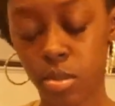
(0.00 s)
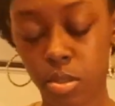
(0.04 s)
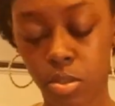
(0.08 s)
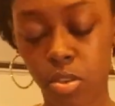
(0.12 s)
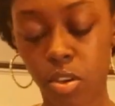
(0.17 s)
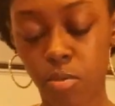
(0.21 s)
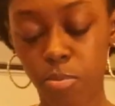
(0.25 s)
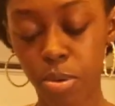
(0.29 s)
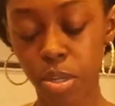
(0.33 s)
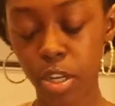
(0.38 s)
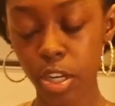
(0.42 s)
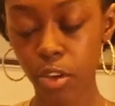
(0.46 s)
So I
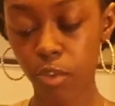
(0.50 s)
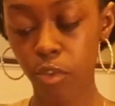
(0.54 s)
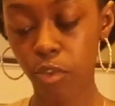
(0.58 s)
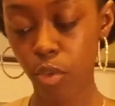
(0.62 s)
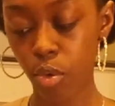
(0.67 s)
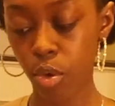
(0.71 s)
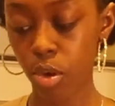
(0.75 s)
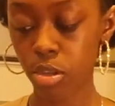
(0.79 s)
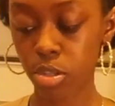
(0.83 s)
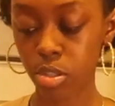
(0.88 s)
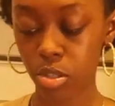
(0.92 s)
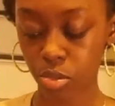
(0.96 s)
put in
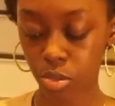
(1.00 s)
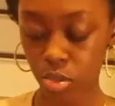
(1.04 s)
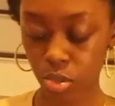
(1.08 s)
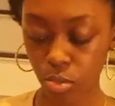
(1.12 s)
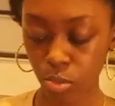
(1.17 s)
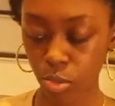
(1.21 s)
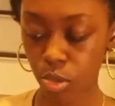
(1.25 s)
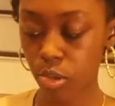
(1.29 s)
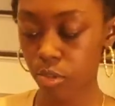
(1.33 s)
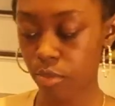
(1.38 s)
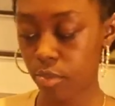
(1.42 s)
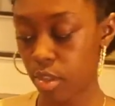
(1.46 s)
4, so 2
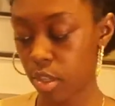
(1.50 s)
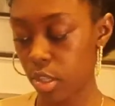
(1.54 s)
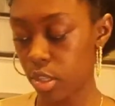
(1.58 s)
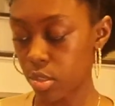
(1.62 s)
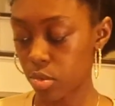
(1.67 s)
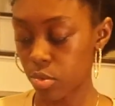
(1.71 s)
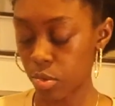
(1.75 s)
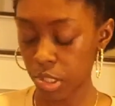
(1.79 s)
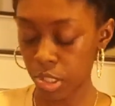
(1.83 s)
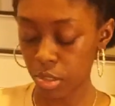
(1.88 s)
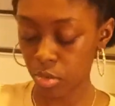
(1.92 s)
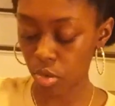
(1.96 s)
more of these
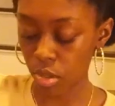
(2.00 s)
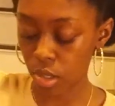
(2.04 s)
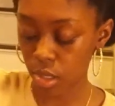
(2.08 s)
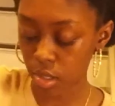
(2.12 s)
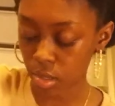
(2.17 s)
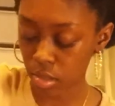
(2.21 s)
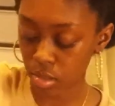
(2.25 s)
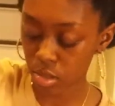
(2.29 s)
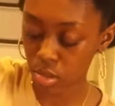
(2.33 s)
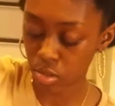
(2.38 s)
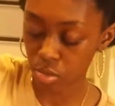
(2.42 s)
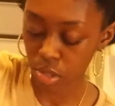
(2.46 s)
will equal 2
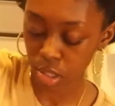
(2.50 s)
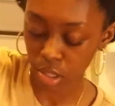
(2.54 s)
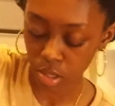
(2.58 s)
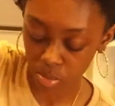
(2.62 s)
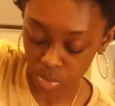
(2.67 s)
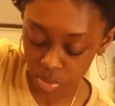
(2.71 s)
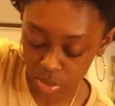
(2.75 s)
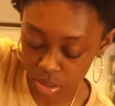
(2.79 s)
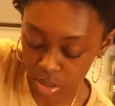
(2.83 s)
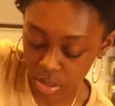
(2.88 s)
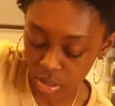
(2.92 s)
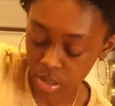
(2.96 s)

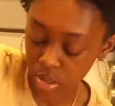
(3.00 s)
cups.